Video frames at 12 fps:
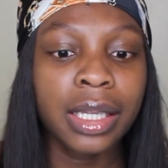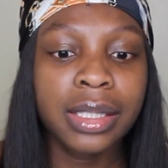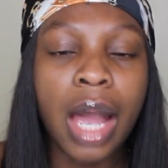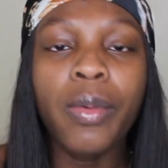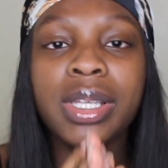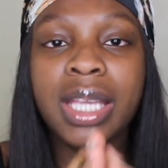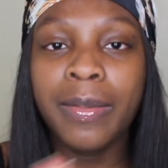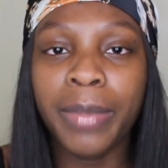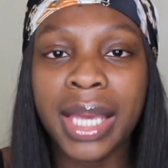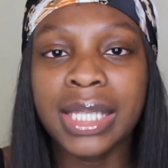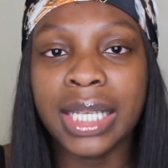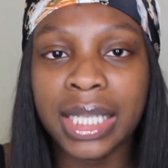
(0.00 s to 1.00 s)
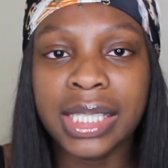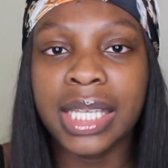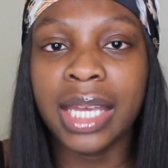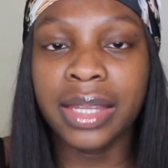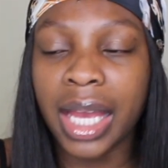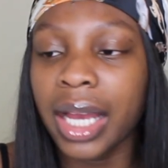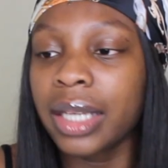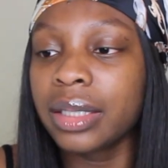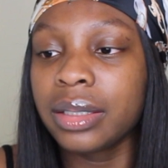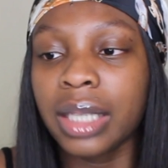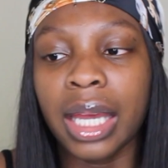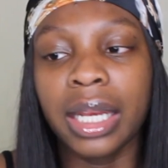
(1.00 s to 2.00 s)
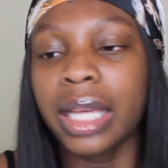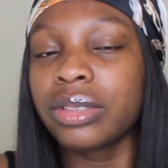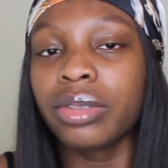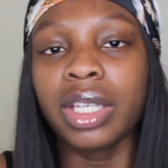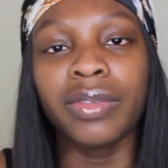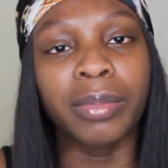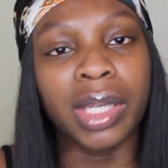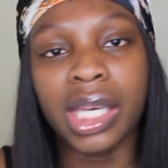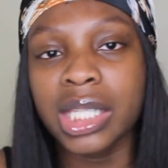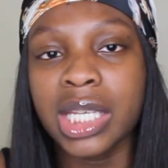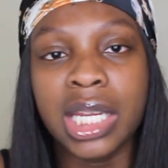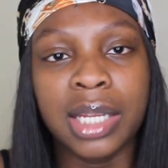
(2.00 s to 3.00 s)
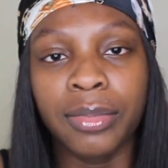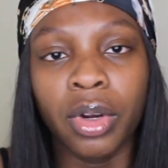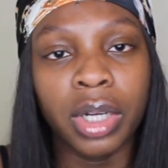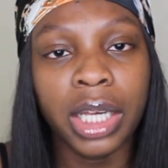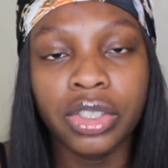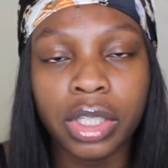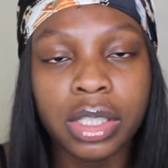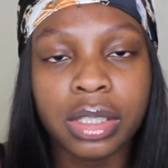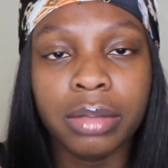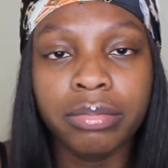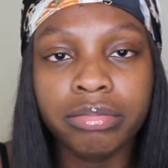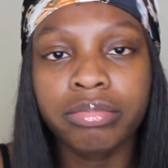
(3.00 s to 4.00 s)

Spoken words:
that was him basically saying that, yeah, let's not even be kissing anymore, let's just